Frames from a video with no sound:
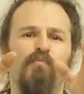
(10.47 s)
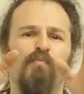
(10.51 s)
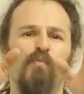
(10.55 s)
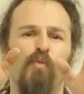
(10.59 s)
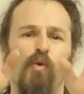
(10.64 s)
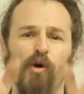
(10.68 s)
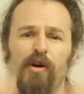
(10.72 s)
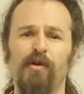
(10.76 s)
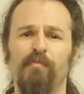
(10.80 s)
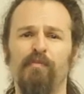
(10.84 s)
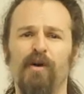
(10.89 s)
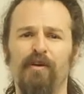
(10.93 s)

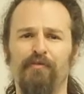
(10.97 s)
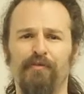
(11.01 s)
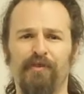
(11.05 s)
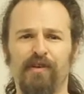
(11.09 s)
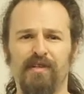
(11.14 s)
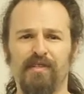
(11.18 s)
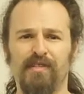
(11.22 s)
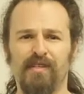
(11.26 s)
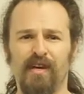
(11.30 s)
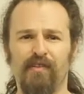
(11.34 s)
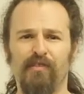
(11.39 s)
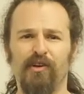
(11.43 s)
Warren Buffett
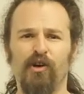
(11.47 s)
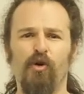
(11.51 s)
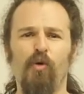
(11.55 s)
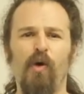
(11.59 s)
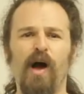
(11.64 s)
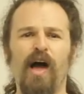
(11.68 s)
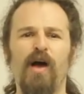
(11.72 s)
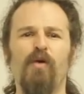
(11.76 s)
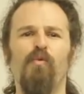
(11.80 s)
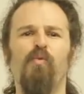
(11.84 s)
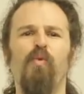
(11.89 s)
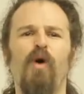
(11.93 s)
is giving
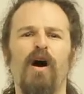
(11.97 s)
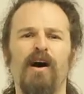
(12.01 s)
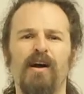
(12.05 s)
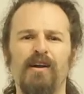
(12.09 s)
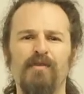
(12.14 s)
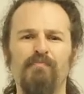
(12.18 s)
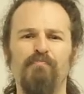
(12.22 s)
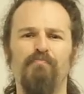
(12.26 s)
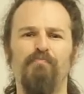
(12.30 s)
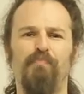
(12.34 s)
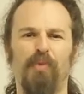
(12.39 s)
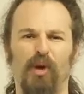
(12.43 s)
away
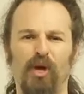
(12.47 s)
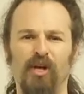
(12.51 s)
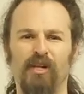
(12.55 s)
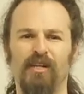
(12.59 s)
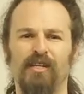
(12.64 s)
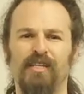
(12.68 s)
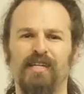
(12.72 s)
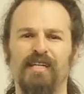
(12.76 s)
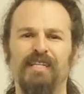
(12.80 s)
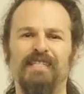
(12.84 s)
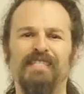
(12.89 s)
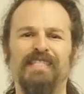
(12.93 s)
one
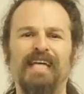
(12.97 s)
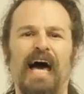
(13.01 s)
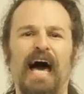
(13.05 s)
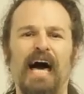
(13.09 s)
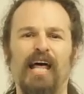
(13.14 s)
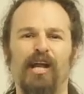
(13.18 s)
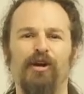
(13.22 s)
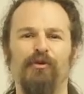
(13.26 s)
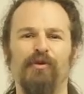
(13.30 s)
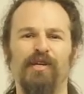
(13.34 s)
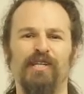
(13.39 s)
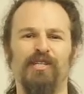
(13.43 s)
billion
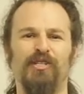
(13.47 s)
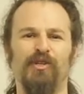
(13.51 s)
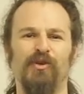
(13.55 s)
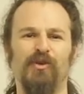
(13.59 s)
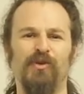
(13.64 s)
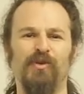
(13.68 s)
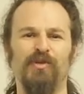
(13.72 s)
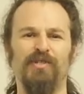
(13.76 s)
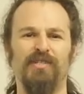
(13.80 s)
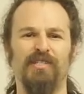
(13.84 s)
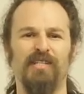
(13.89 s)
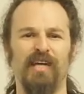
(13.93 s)
dollary
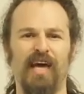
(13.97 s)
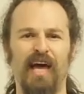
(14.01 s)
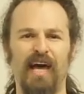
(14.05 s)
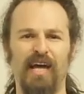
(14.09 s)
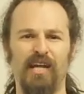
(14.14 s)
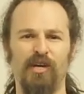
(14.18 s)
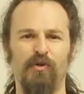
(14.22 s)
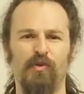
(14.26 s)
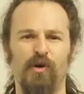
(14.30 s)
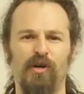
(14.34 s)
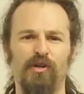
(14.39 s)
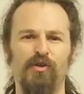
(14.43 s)
dues to
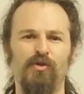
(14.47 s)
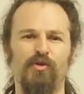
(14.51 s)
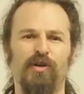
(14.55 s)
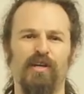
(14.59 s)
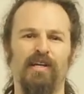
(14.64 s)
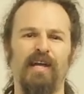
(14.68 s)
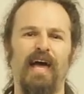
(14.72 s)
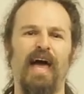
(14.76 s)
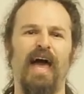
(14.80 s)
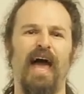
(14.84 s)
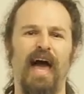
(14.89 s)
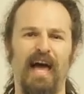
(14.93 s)
anyone who
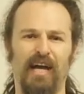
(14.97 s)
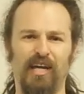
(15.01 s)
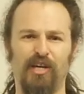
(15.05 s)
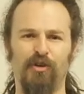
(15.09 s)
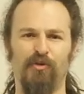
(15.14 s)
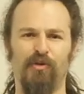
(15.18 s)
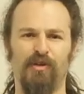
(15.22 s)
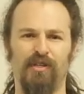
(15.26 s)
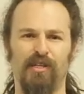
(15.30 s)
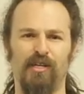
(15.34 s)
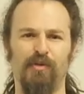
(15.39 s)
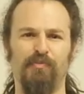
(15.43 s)
can
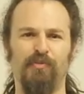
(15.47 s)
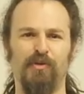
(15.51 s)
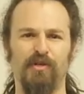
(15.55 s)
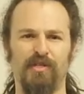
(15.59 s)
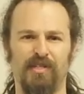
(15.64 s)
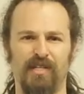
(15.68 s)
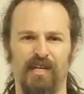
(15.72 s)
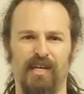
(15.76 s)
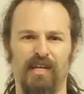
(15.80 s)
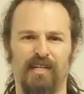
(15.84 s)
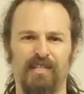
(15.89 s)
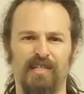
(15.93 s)
accurately
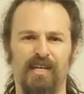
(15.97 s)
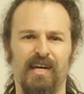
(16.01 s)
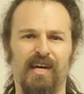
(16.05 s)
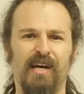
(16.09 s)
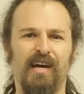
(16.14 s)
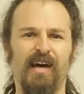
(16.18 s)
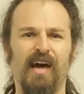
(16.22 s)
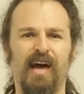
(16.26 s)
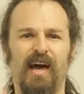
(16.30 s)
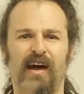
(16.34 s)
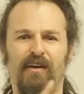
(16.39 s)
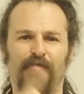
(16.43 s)
predict
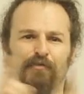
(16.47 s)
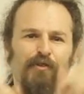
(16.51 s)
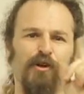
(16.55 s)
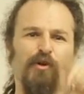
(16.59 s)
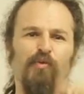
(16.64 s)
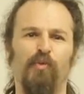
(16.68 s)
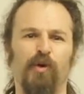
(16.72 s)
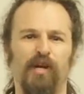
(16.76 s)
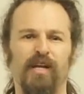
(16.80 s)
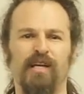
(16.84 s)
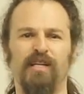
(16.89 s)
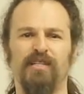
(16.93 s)
every
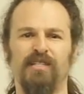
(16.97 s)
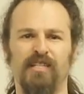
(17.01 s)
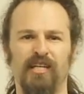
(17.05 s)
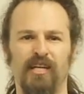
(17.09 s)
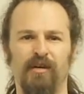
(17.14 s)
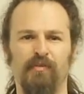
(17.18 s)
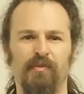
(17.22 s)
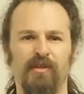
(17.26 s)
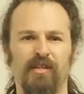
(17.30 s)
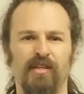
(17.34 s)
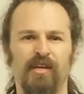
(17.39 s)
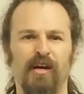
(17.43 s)
winning
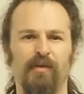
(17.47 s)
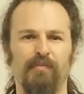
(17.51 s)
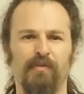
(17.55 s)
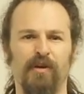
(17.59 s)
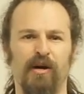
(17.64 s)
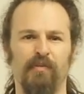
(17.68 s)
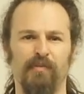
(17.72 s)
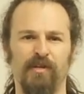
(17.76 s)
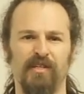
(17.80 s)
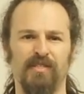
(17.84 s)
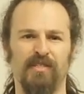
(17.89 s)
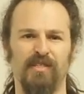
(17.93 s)
team in the
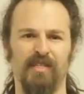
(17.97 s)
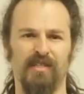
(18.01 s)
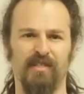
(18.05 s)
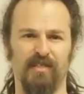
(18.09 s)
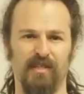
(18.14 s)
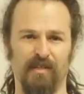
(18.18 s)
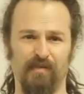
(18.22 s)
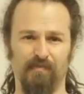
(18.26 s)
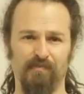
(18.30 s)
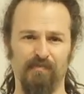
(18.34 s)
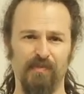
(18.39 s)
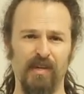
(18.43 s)
upcoming season.